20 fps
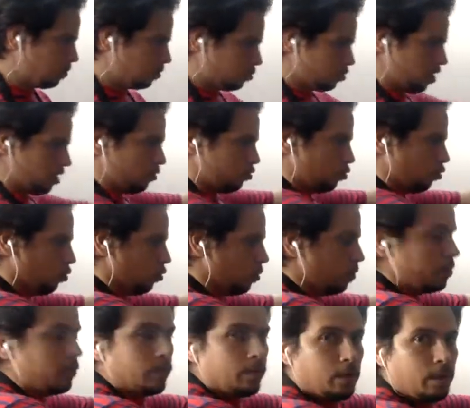try to
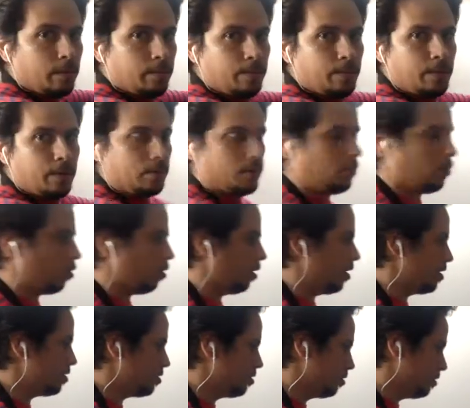keep it more or
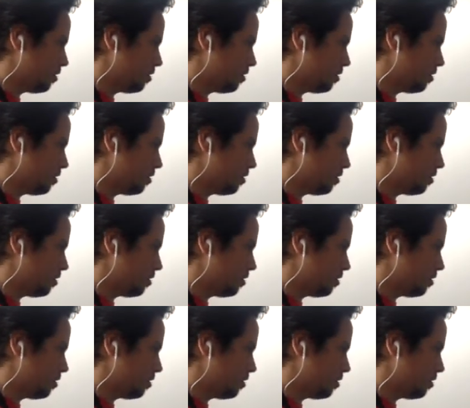less in the